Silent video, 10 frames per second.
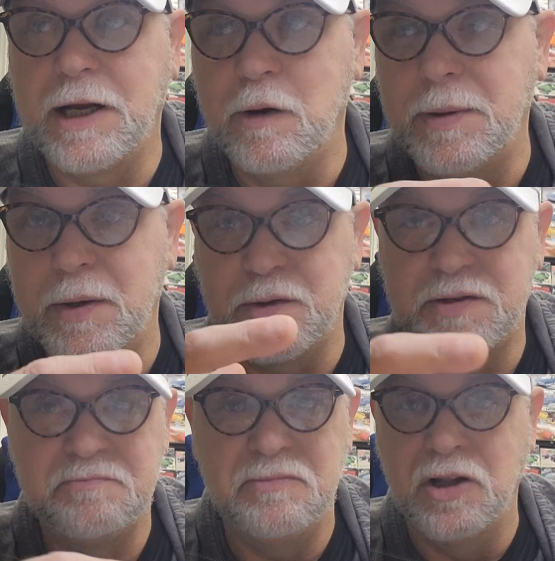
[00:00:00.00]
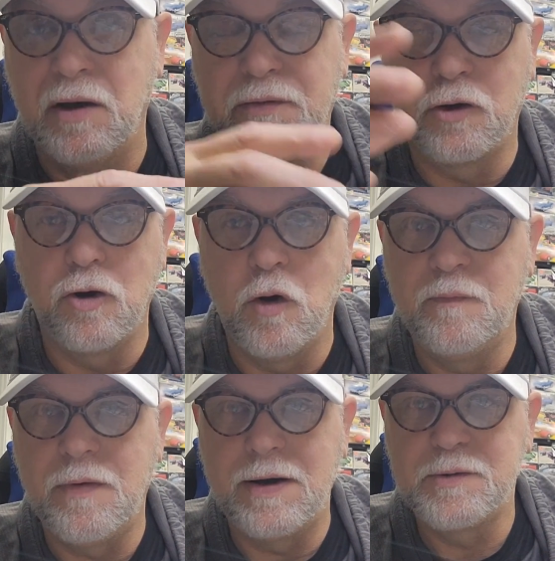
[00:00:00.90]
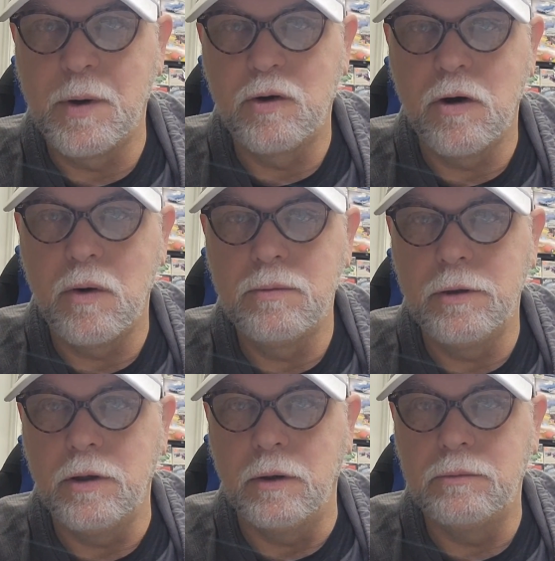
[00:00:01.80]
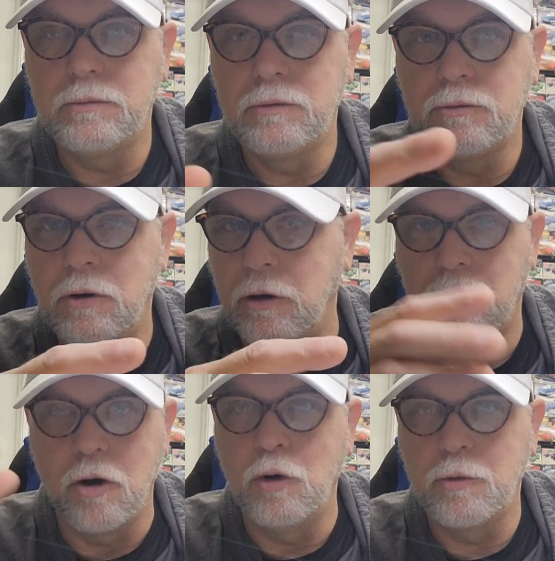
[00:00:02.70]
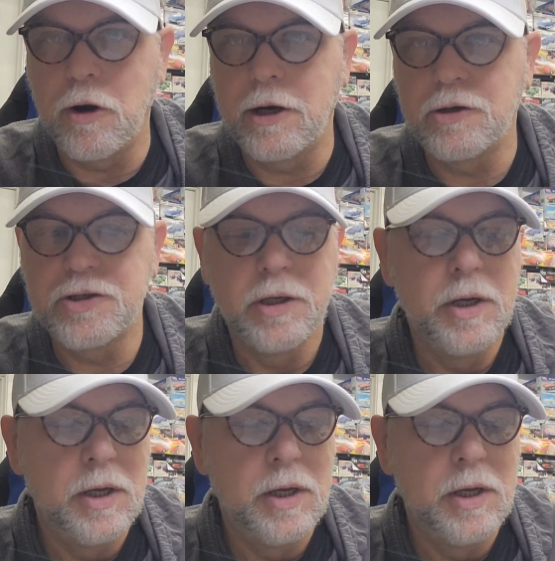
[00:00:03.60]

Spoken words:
everybody loved the chrome 5-spoke, you know, or chrome Kragers.